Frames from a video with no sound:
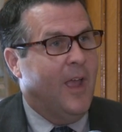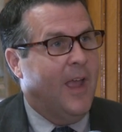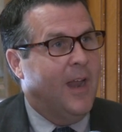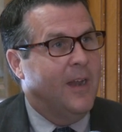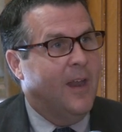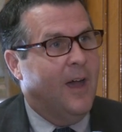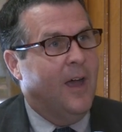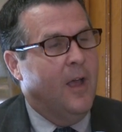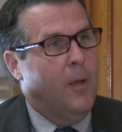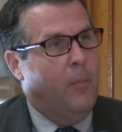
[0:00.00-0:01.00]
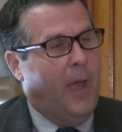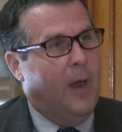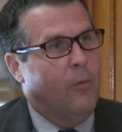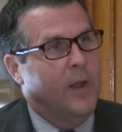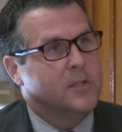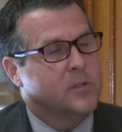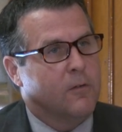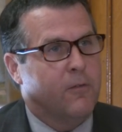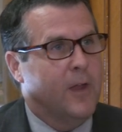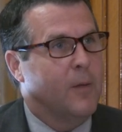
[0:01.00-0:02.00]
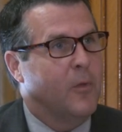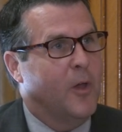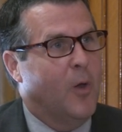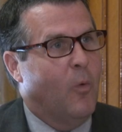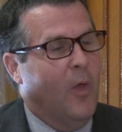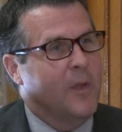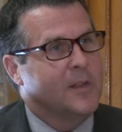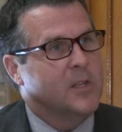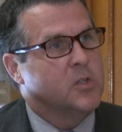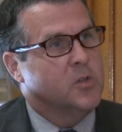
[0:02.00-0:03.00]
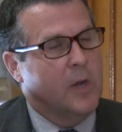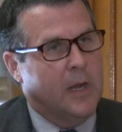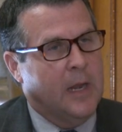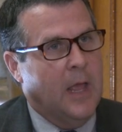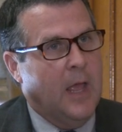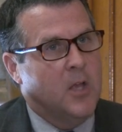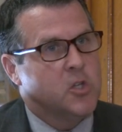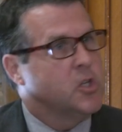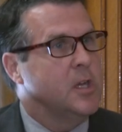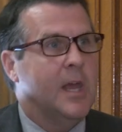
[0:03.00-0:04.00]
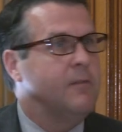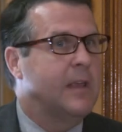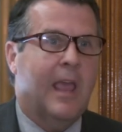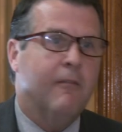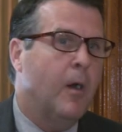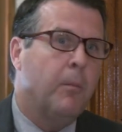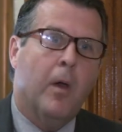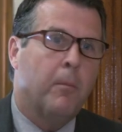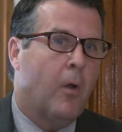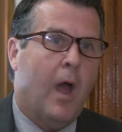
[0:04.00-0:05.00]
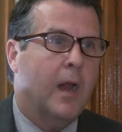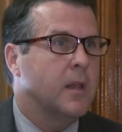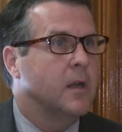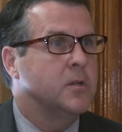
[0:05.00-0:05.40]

And uh, Pat raised her family on Wellington Street, and she never gave up on Brockton.